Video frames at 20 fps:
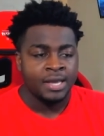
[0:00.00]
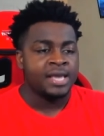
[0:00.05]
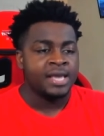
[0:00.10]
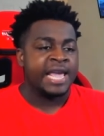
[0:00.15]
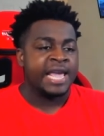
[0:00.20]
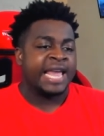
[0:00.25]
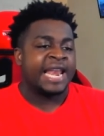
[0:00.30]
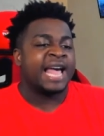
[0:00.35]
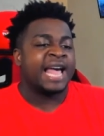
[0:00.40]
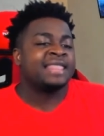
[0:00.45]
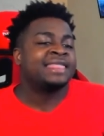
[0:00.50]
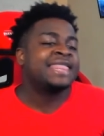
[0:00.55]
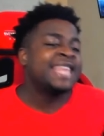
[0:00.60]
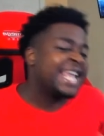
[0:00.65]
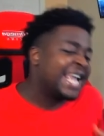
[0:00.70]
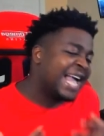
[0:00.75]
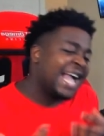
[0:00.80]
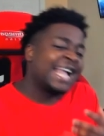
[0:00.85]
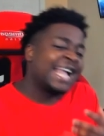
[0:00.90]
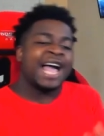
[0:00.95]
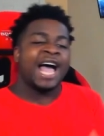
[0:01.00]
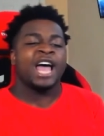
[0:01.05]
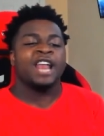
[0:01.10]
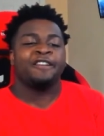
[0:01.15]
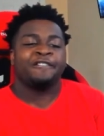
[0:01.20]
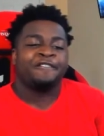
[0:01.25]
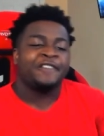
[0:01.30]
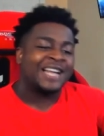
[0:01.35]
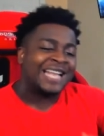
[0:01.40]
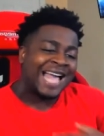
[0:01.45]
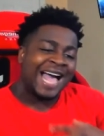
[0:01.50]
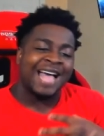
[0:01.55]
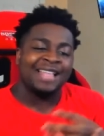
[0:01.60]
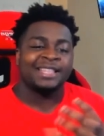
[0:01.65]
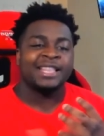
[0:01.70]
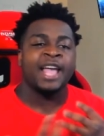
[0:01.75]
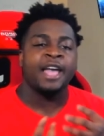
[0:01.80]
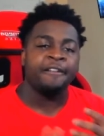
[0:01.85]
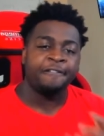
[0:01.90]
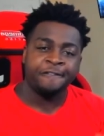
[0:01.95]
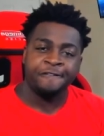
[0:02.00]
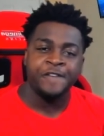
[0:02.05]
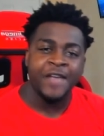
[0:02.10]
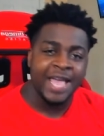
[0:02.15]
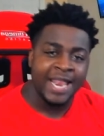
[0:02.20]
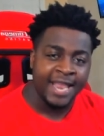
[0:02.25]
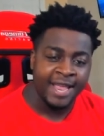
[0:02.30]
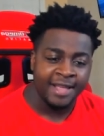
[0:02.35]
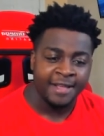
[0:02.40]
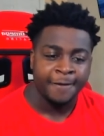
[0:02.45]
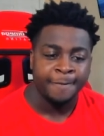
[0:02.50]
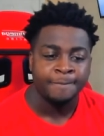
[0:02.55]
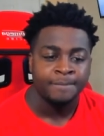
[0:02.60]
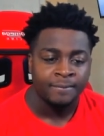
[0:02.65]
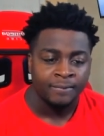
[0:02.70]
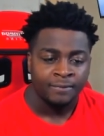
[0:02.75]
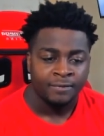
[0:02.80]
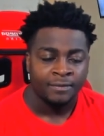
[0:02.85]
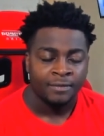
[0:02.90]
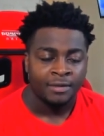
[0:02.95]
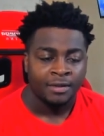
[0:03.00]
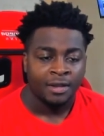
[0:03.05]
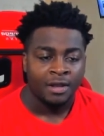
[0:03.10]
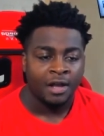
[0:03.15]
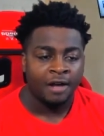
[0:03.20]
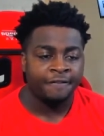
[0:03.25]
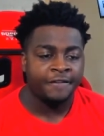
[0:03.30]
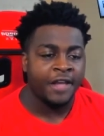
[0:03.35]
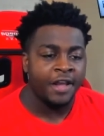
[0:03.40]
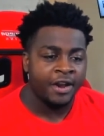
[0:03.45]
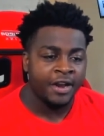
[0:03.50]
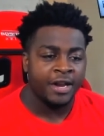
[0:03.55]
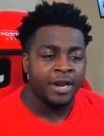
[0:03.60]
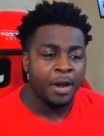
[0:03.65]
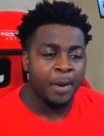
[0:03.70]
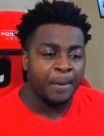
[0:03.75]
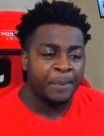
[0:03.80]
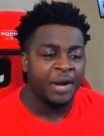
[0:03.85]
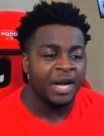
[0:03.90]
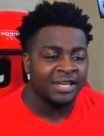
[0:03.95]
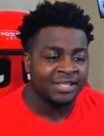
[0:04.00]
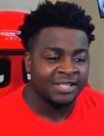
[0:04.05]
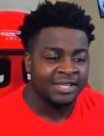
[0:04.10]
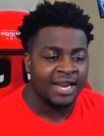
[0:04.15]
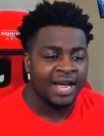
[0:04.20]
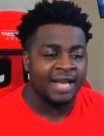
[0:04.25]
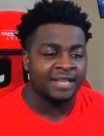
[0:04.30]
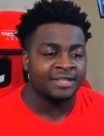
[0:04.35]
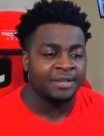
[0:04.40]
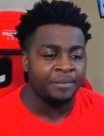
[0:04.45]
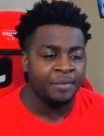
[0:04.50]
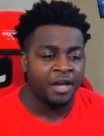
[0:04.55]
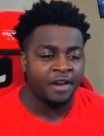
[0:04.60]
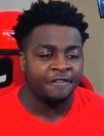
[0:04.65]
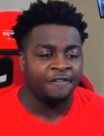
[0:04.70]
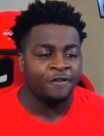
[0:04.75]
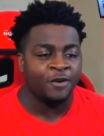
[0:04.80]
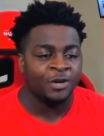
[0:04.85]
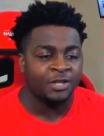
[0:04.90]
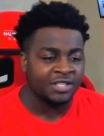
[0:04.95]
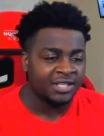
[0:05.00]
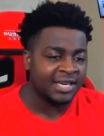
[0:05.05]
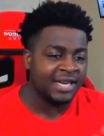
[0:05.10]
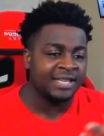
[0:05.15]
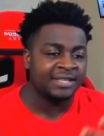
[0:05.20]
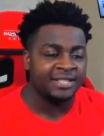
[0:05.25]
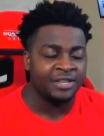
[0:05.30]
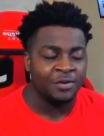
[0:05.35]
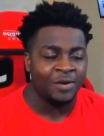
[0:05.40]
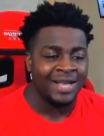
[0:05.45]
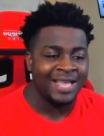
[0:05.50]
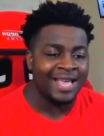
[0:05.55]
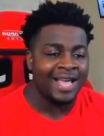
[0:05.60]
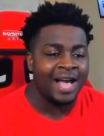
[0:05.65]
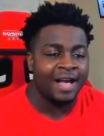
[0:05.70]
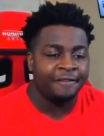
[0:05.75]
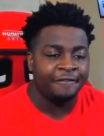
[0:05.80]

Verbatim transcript: And I think I kind of forgot that feeling of hearing them punchlines and metaphors. So let's see what he got